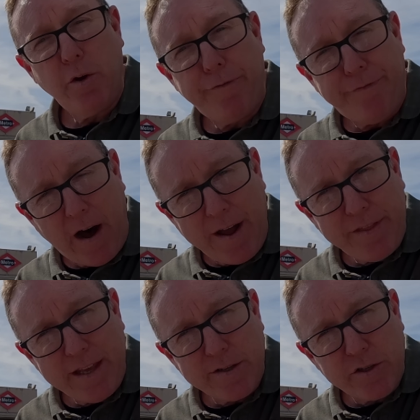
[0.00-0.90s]
find
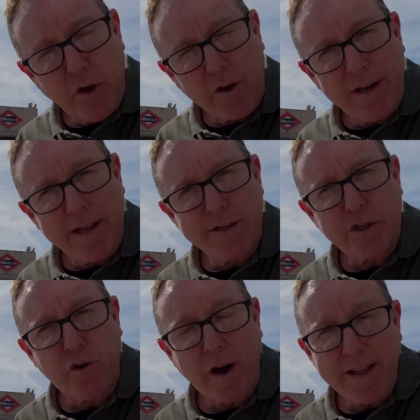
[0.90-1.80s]
these Cercanías
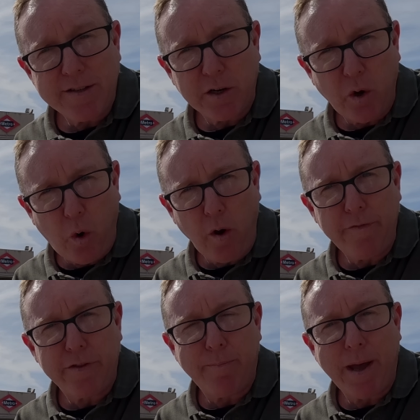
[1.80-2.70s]
trains at all
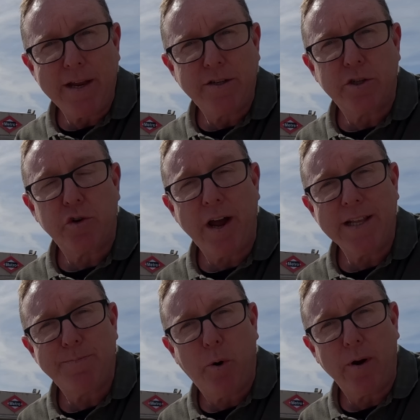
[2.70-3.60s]
of the major
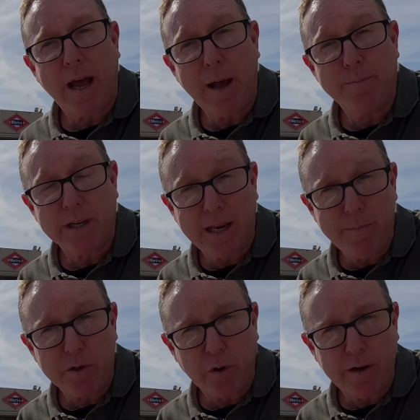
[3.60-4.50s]
transport hubs in
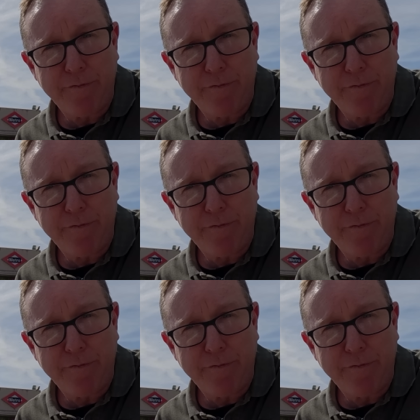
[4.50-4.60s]
Madrid,